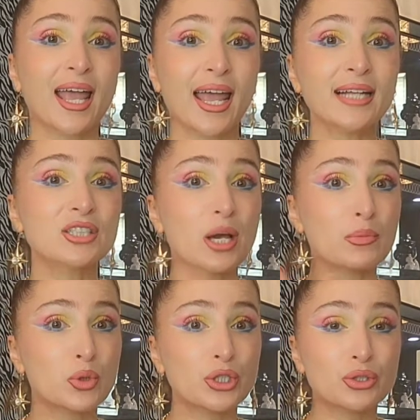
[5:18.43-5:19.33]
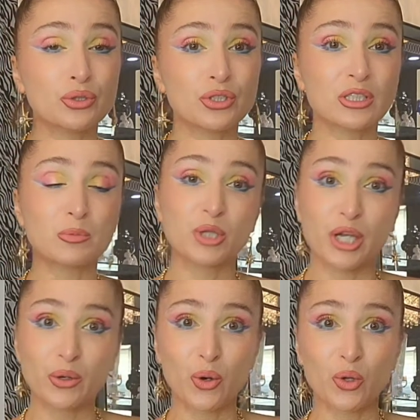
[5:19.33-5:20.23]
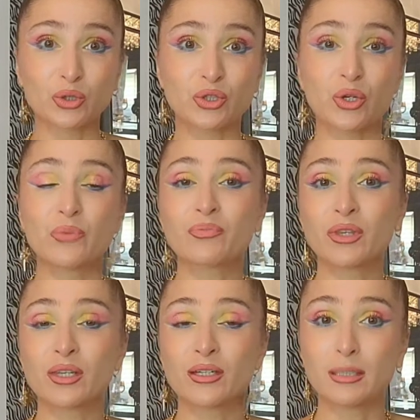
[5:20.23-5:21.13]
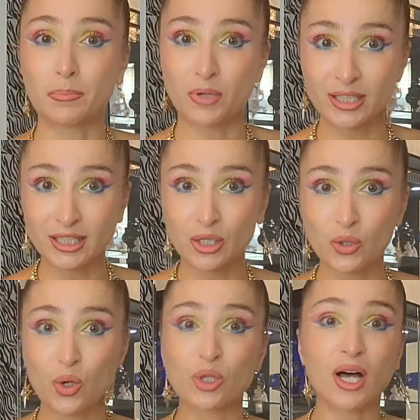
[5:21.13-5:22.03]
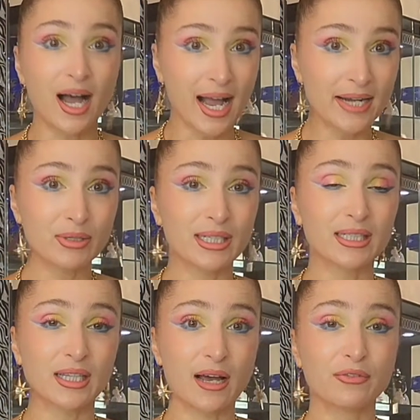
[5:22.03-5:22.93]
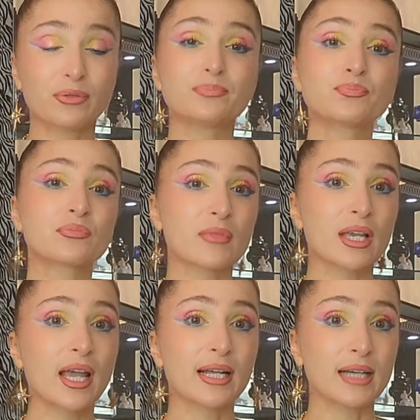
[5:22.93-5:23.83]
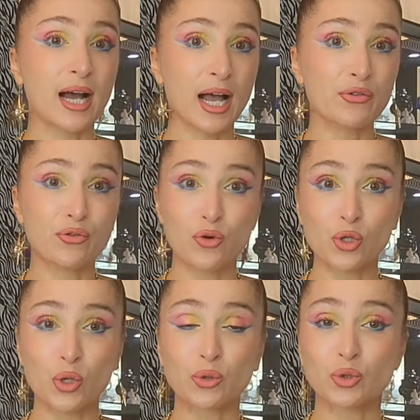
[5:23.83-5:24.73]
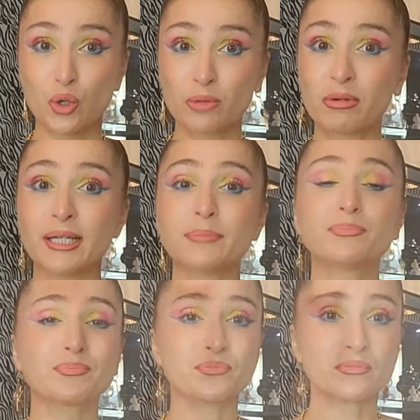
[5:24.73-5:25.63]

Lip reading: And I'm going to display also the protocol I really love and I follow normally.